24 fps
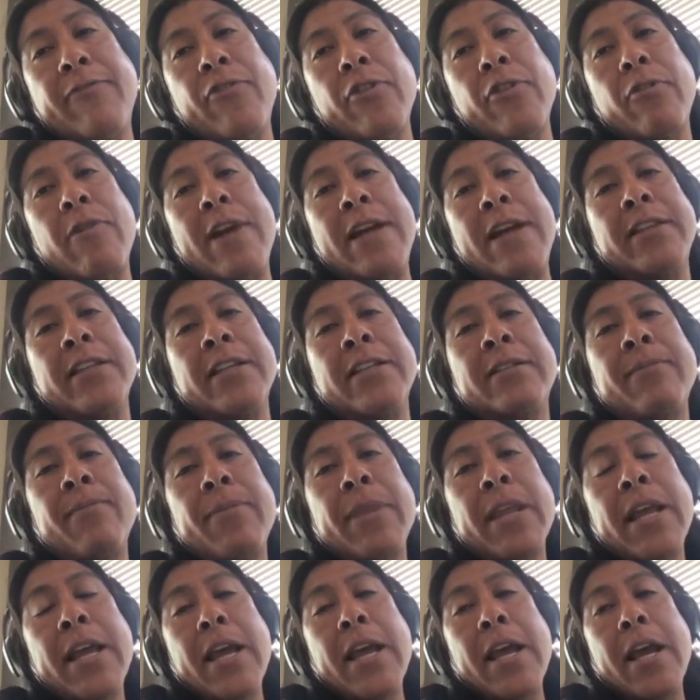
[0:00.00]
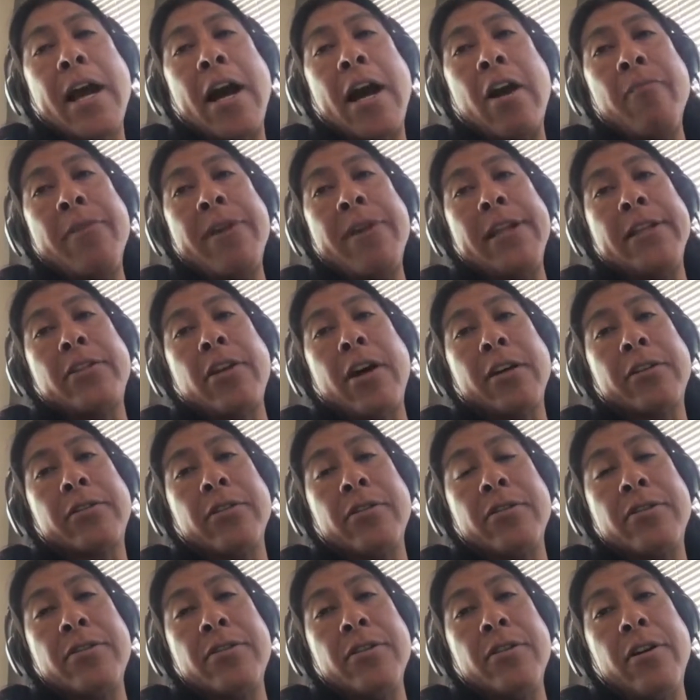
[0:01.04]
granted how many
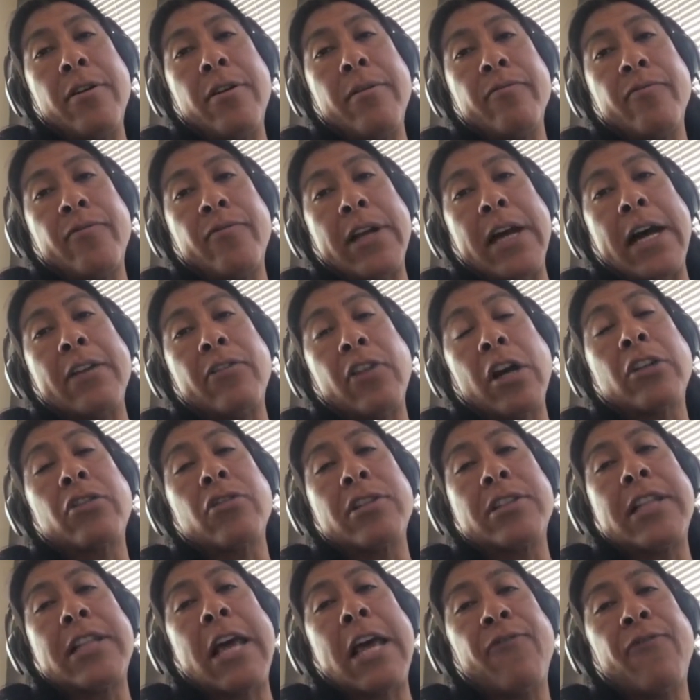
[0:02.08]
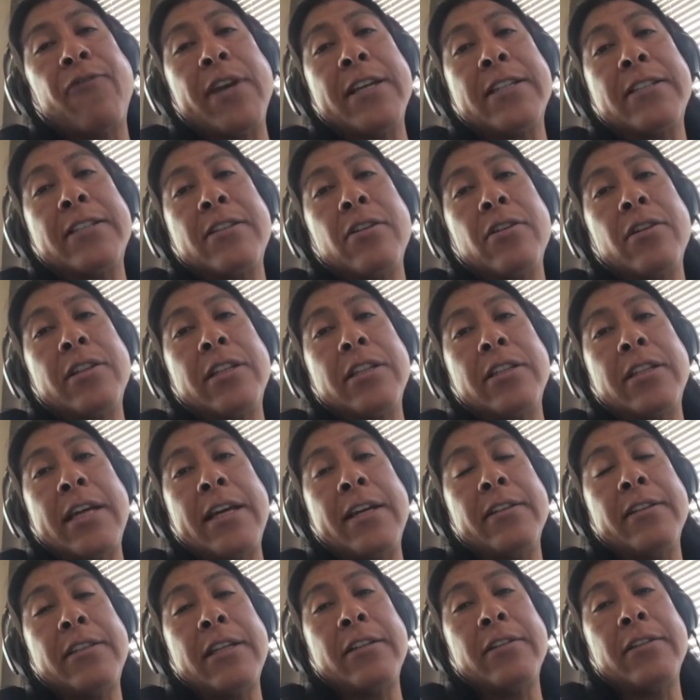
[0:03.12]
doctors, a doctor's life is,
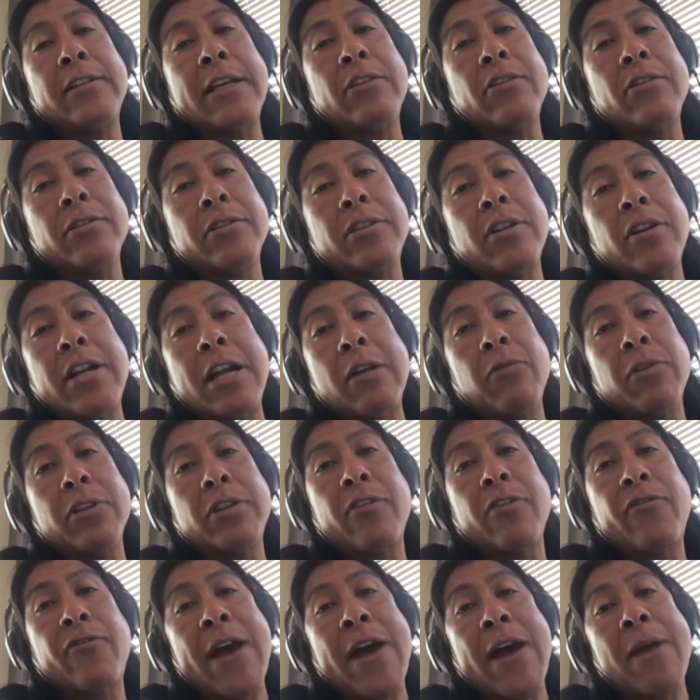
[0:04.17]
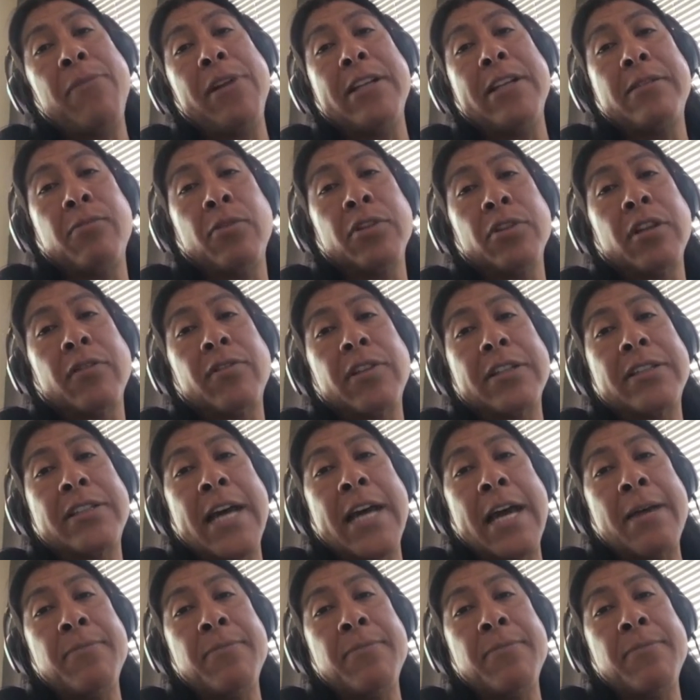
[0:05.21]
they're not with their families most of the
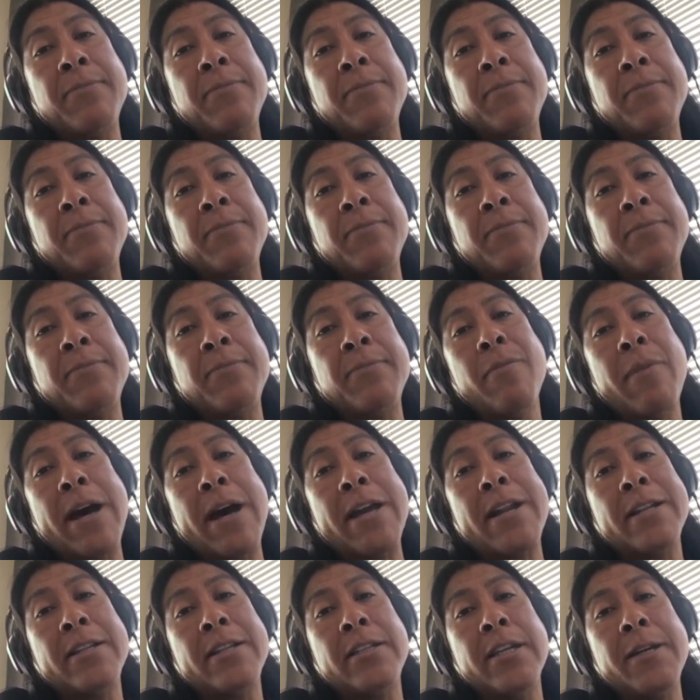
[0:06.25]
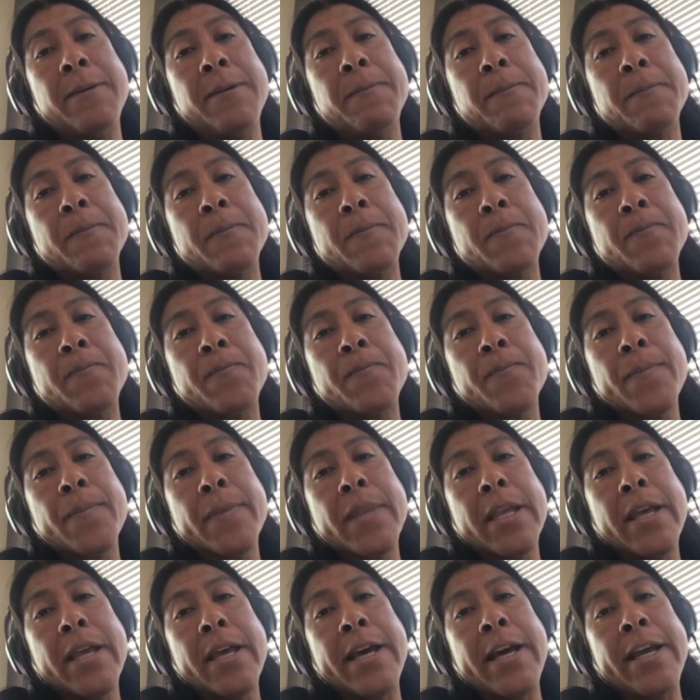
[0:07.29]
time, so they can serve humanity.
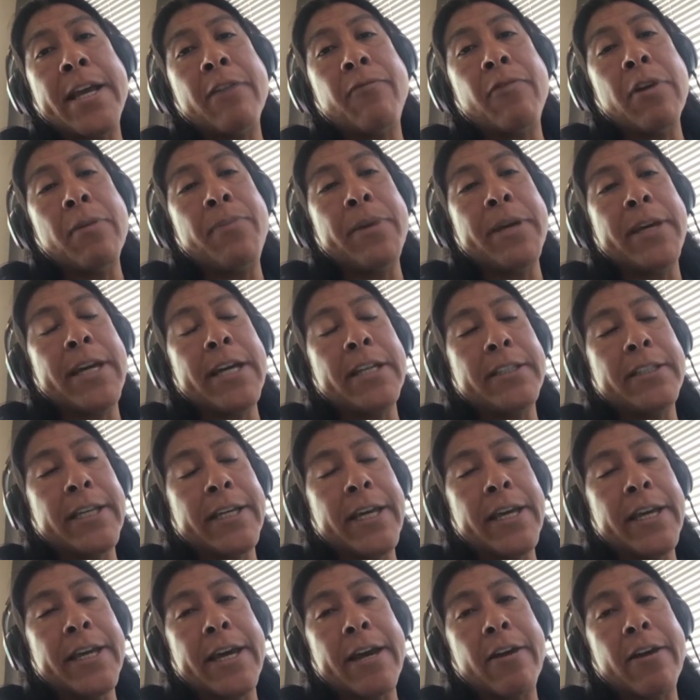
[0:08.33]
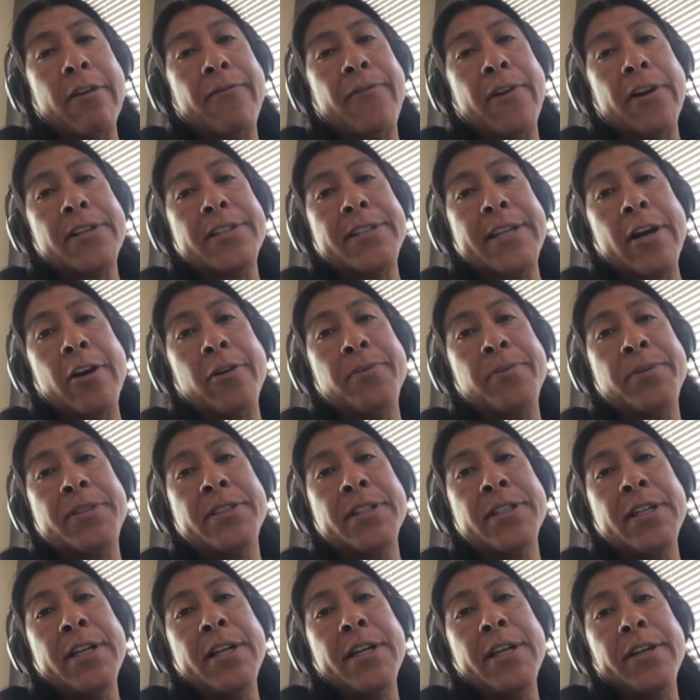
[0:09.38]
And if we begin taking care of
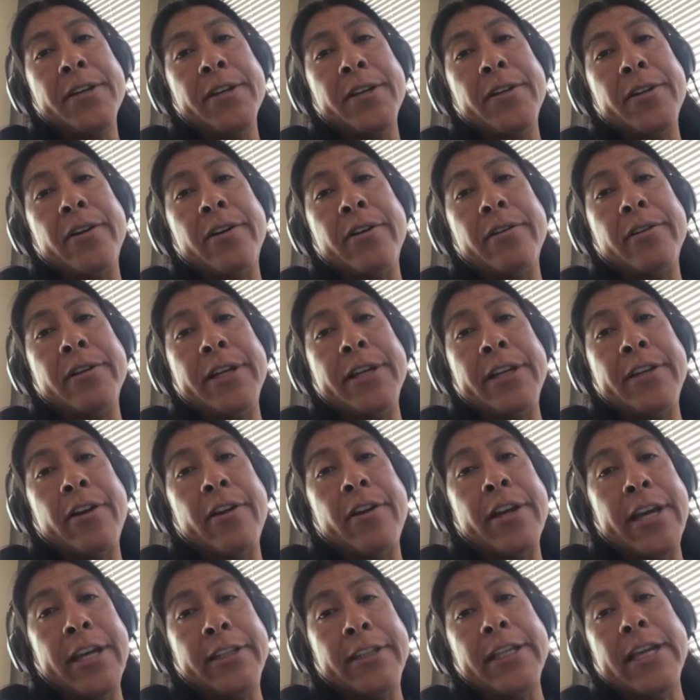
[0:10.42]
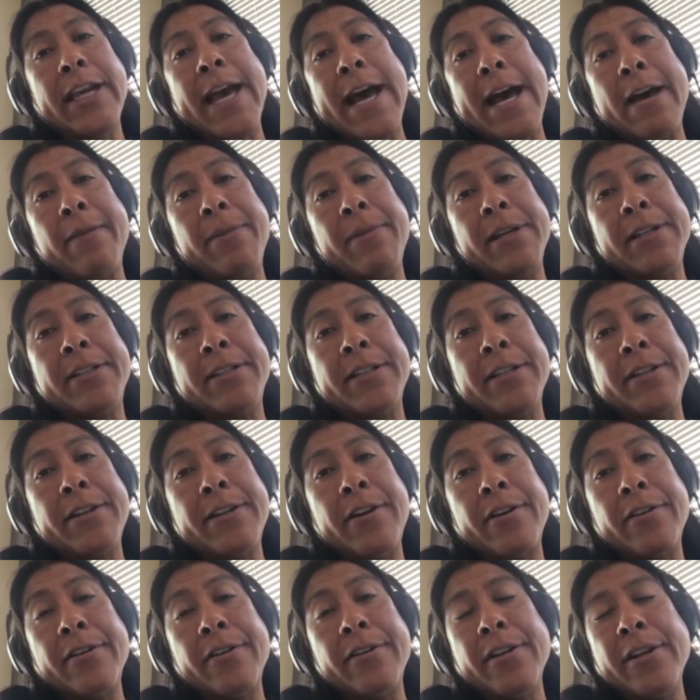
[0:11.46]
ourselves, in our eating habits, in
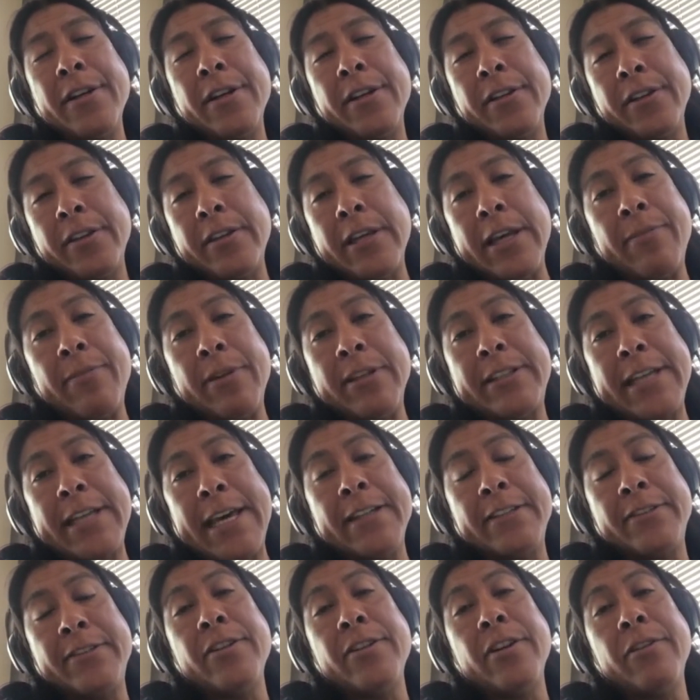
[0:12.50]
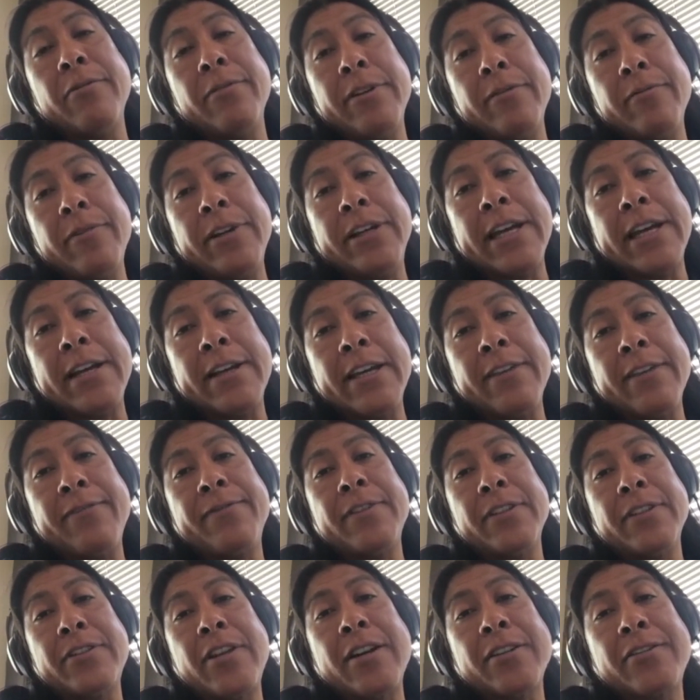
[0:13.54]
our everyday, we can give
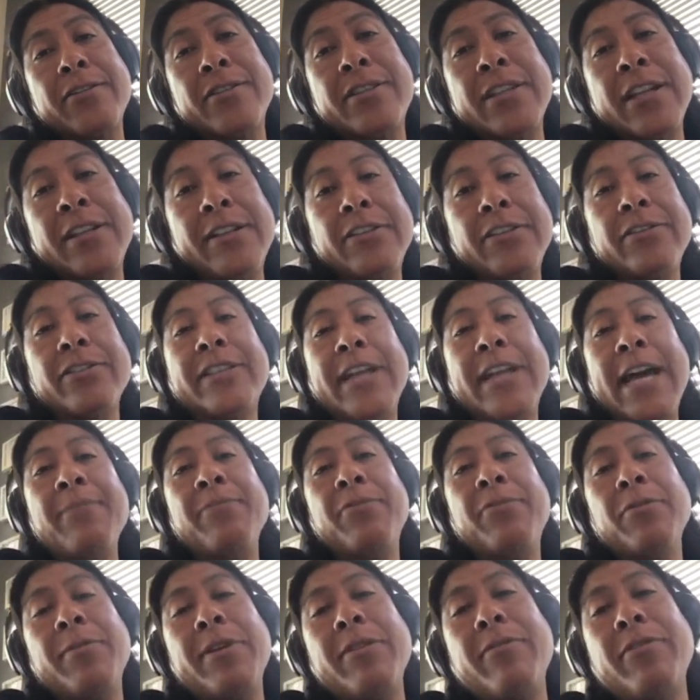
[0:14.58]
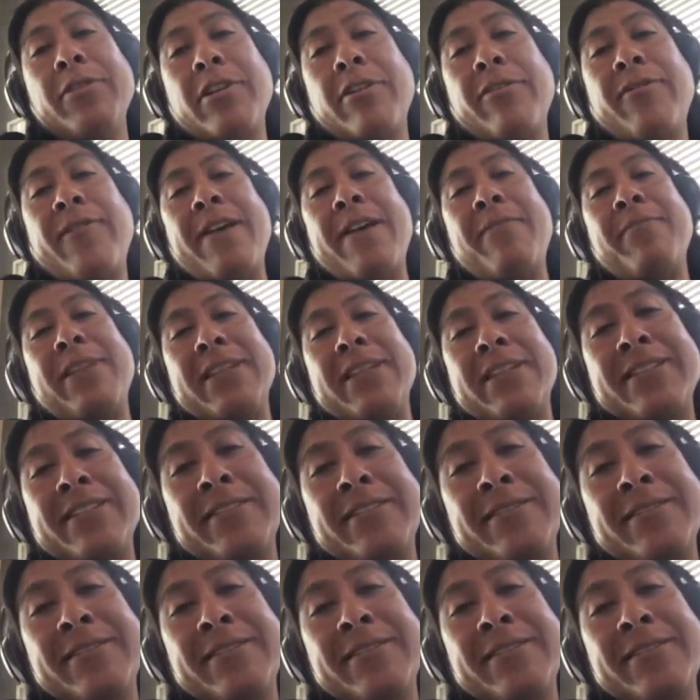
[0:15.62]
the doctors a little time to be with their families.